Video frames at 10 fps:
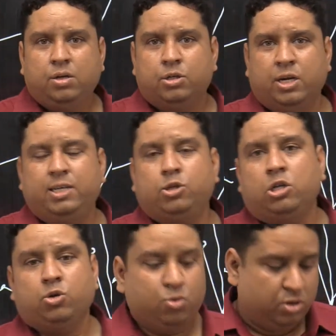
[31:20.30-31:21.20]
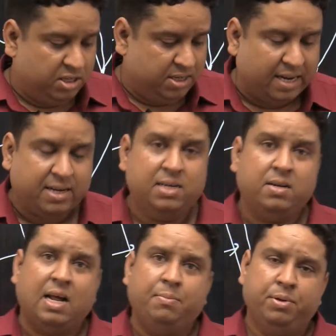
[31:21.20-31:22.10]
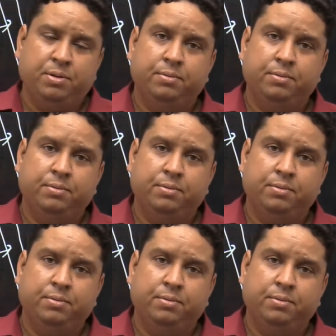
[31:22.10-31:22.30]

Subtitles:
So it is also known as Deccan Trap.